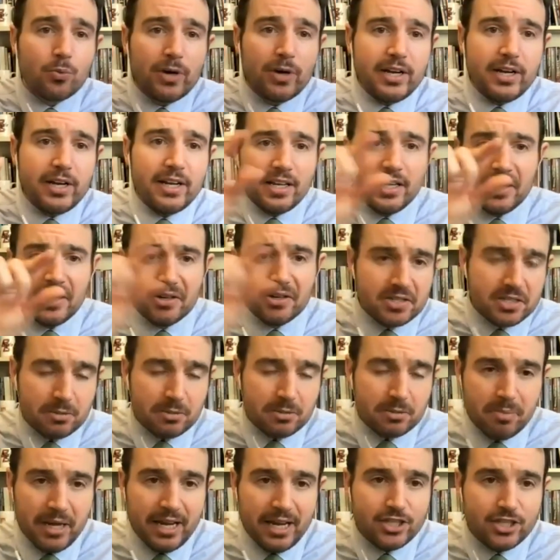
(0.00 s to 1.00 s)
a reading, here's
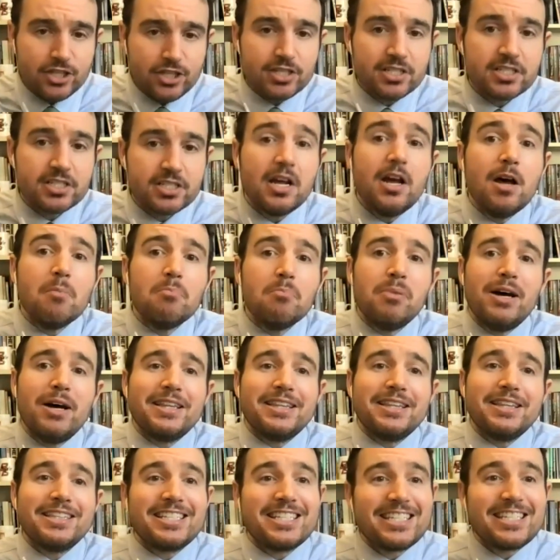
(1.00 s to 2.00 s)
some pages,
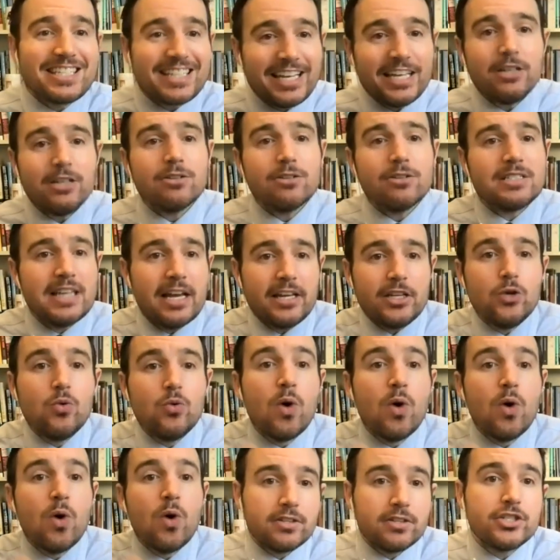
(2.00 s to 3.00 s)
but the skills that you
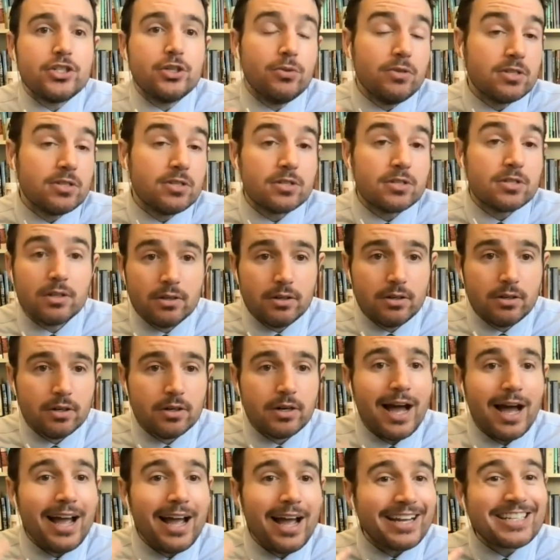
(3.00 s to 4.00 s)
want the students to
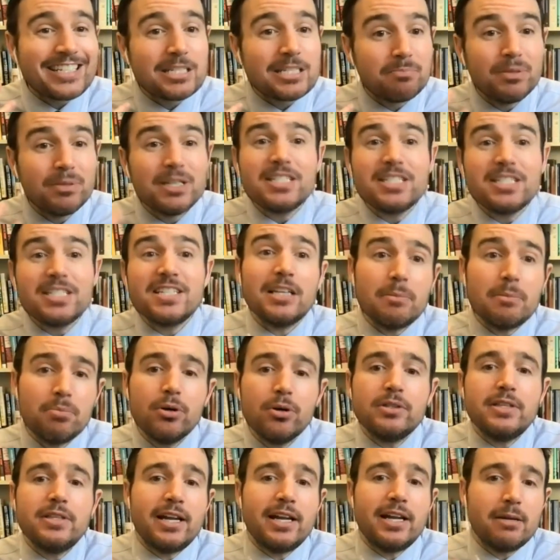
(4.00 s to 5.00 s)
learn. I explicitly
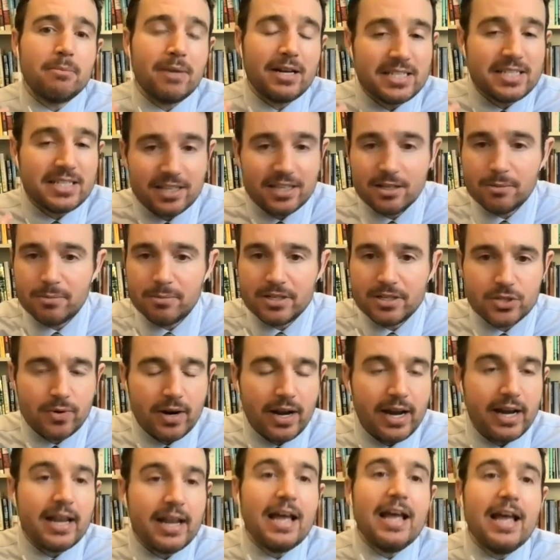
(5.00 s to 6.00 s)
put that in my syllabus,
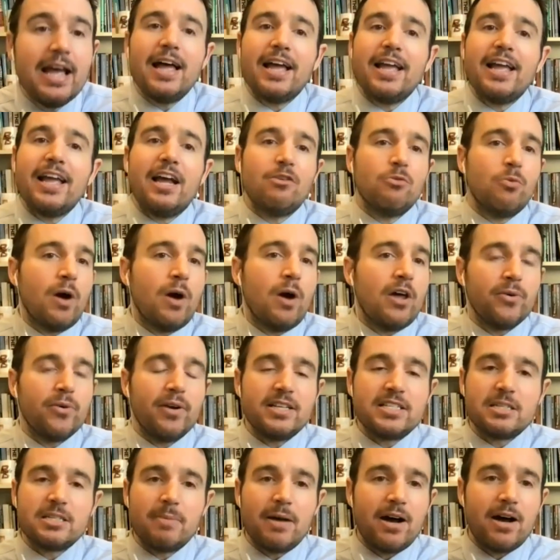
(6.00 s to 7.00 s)
right? Again, whether
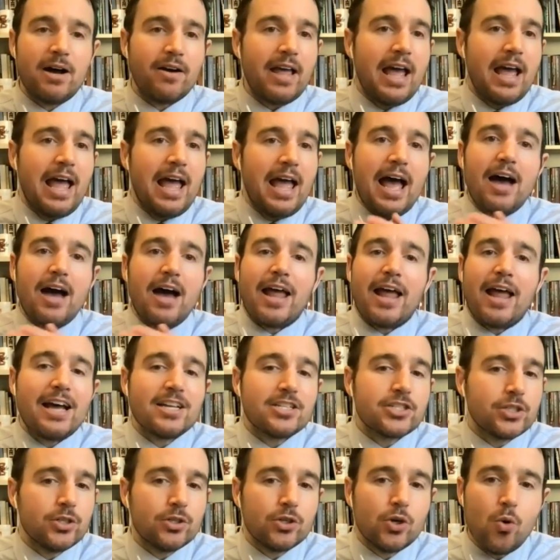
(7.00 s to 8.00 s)
it's about how to
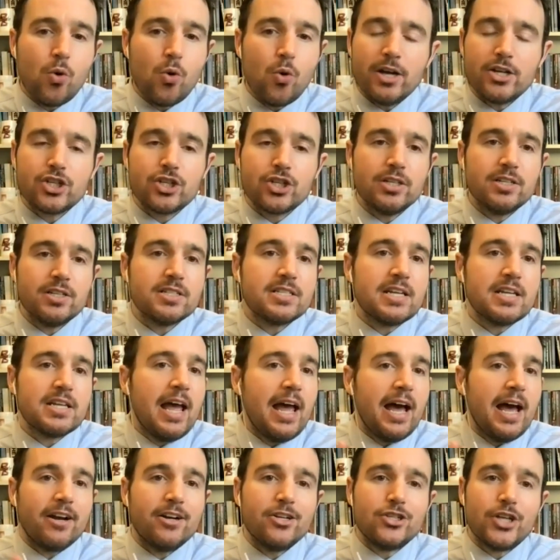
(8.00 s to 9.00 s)
ask good questions,
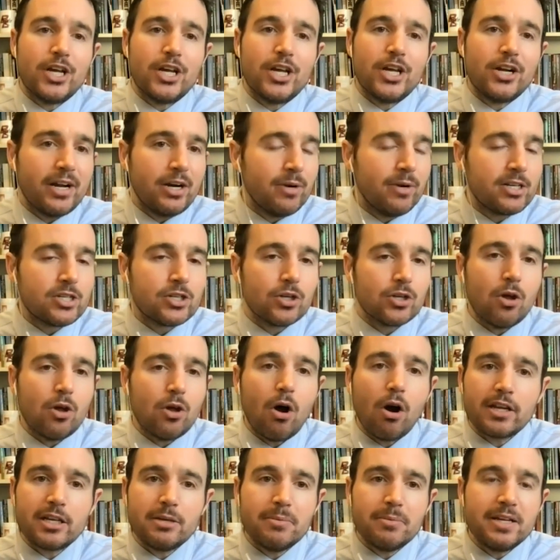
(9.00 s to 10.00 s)
how to generate original
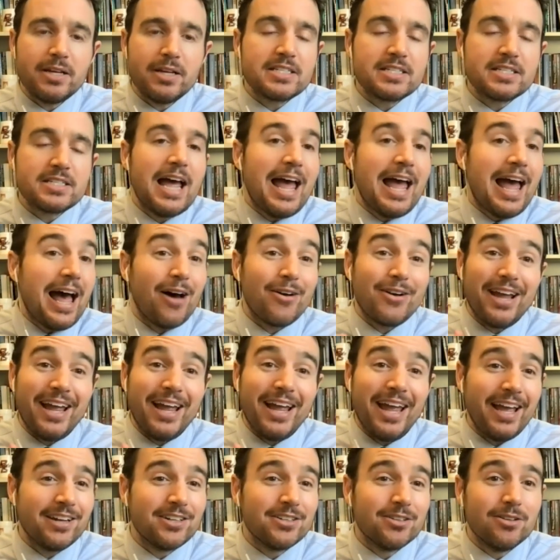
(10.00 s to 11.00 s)
arguments, how to
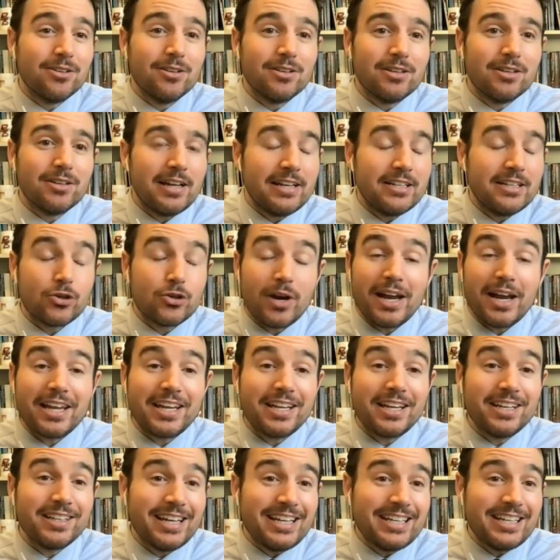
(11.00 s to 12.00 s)
handle and
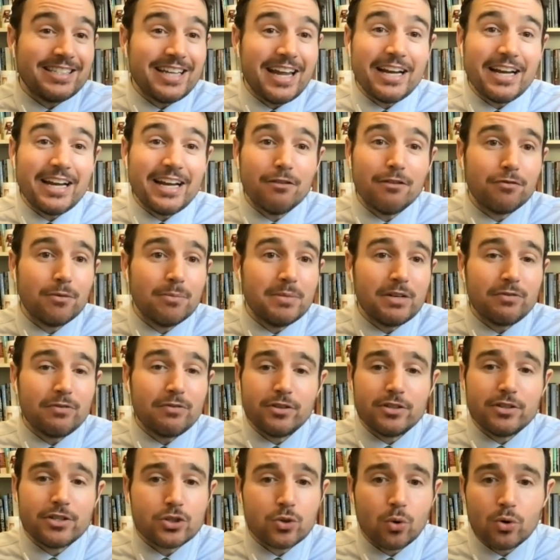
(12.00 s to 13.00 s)
triangulate data from
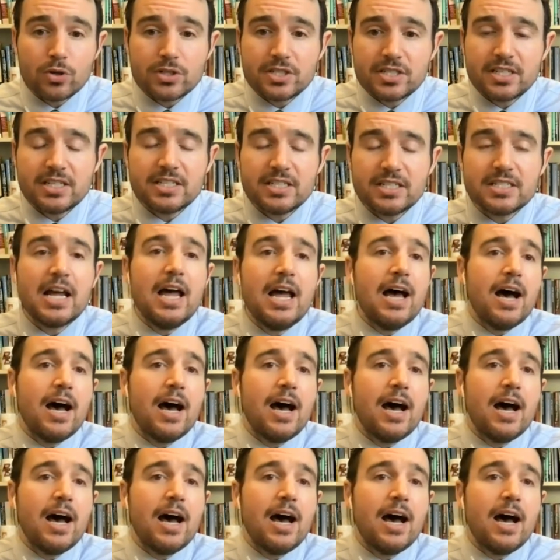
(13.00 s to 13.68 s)
different sources,